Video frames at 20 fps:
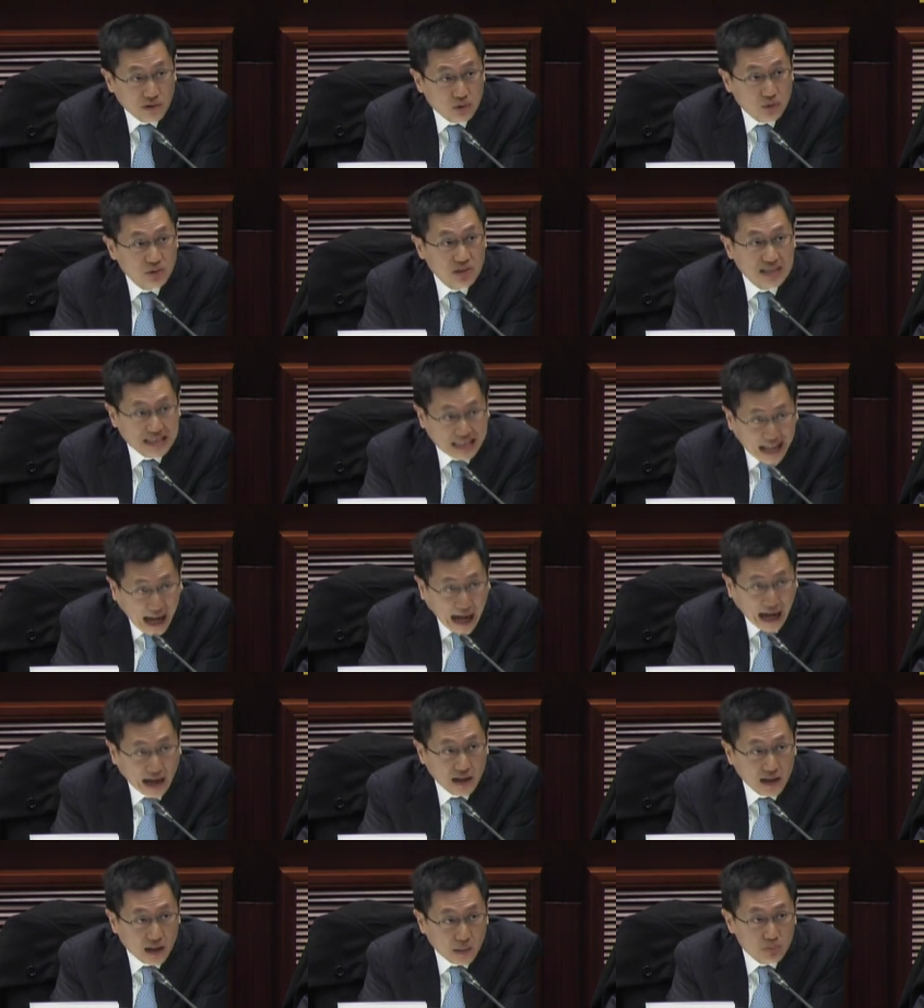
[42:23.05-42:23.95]
that uh,
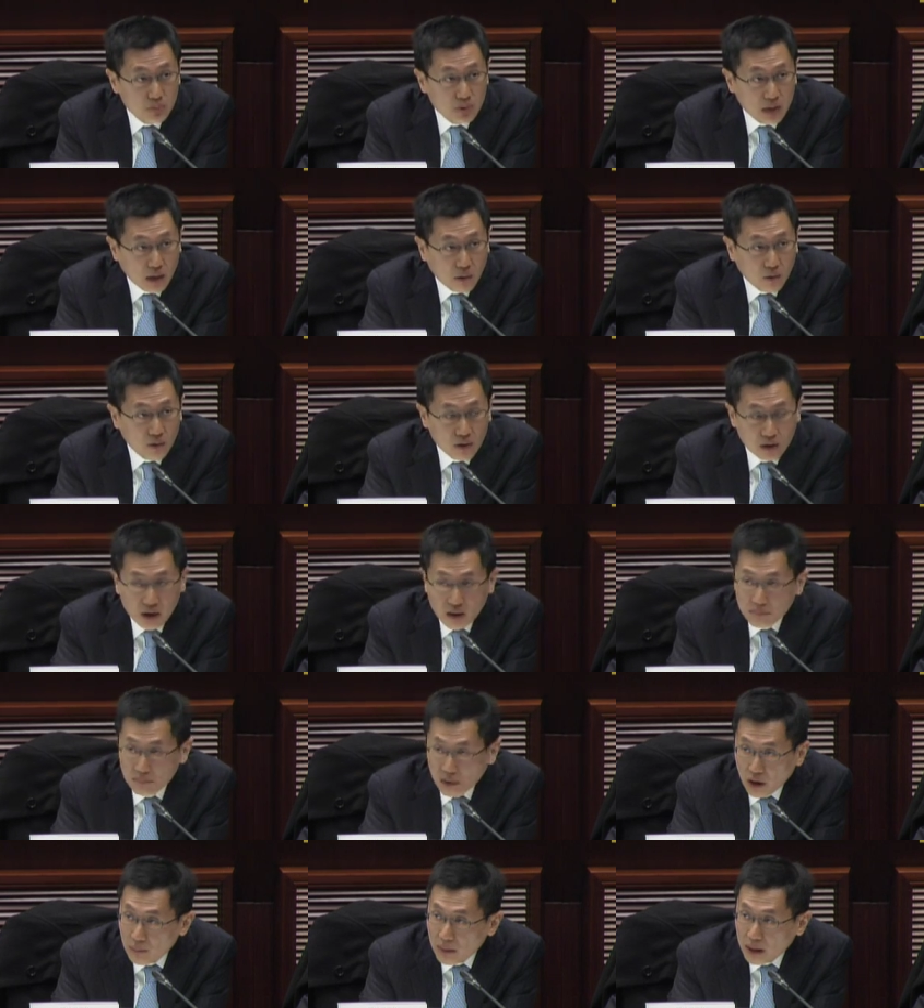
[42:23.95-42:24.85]
there is a keen
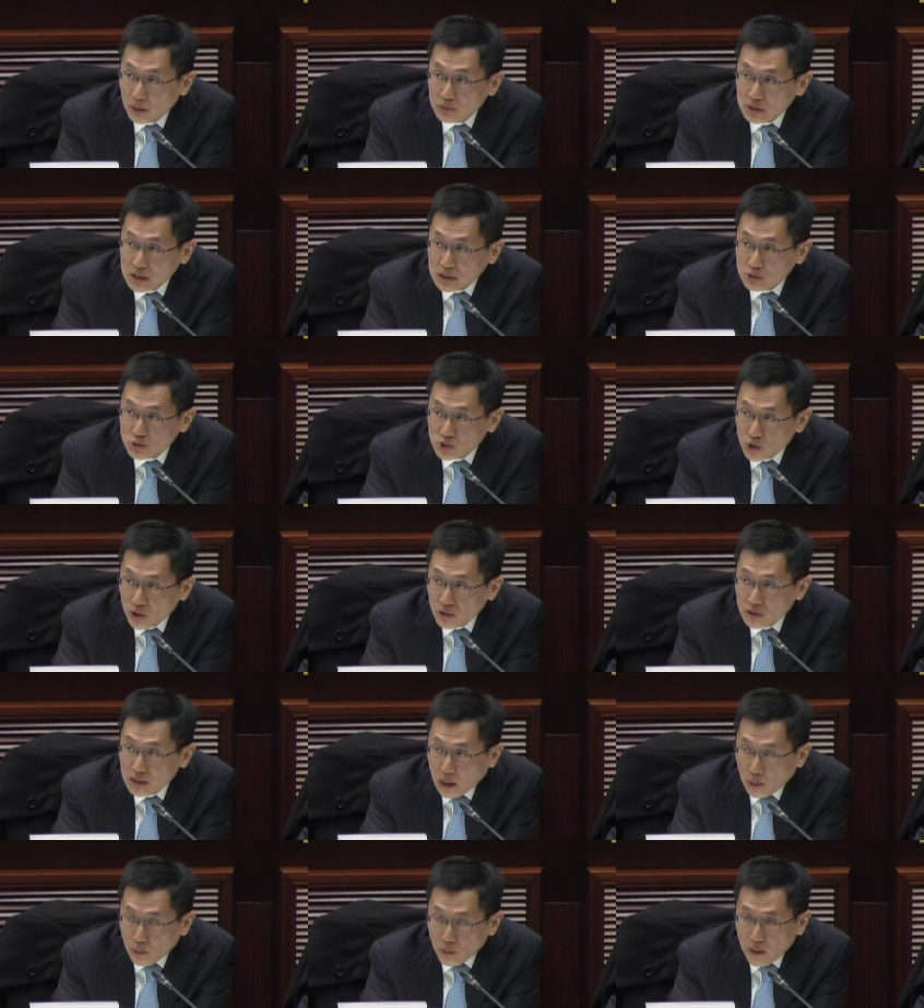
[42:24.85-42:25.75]
demand
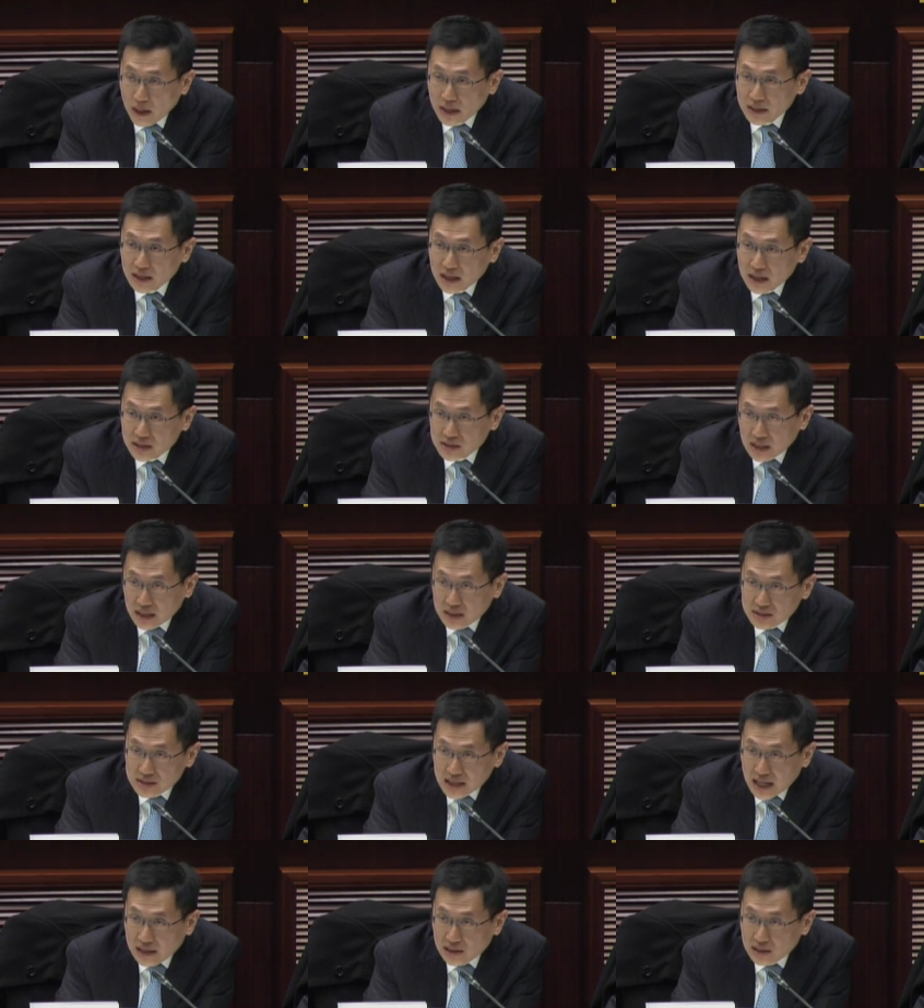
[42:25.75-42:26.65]
for
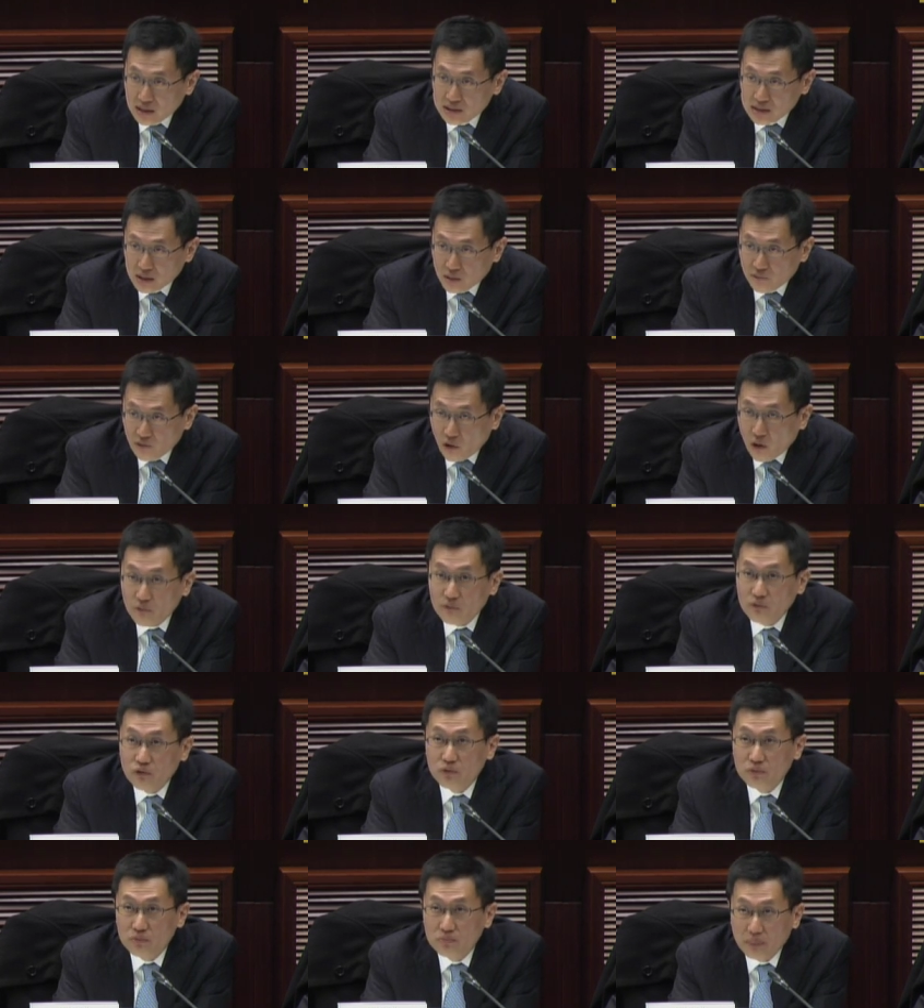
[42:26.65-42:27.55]
HOS flats
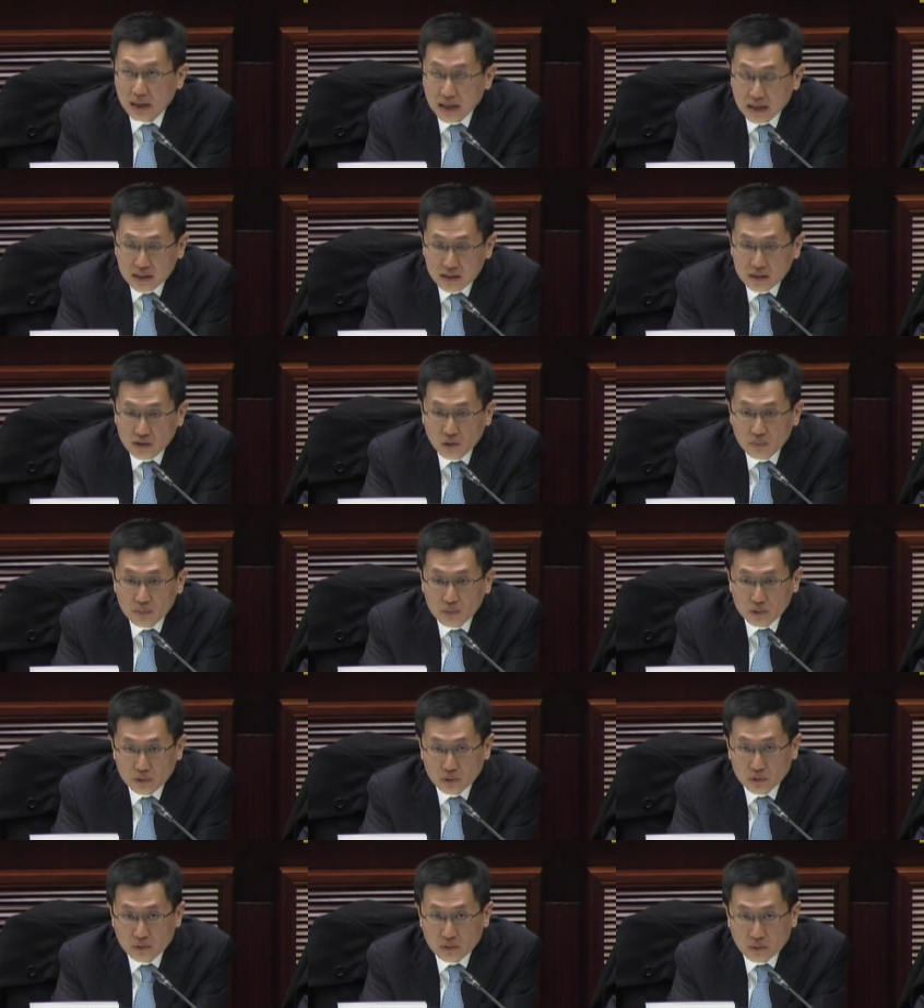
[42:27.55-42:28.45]
anyway if we
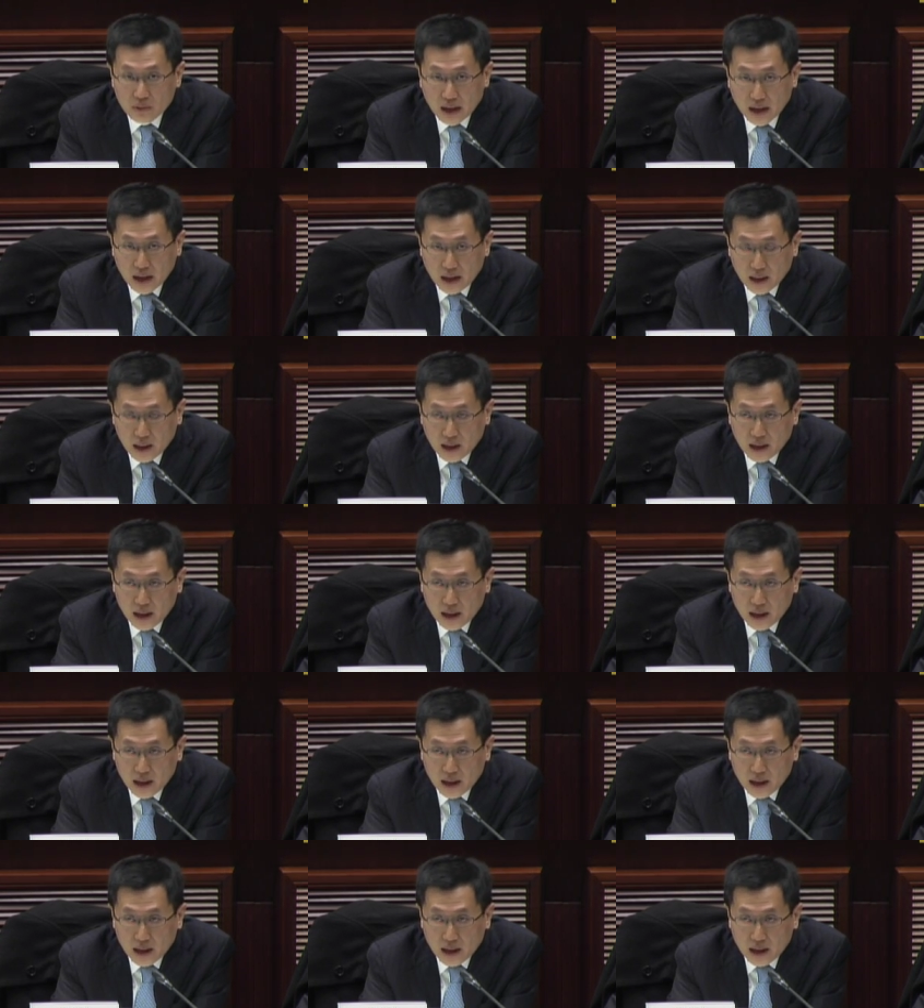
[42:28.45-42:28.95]
relax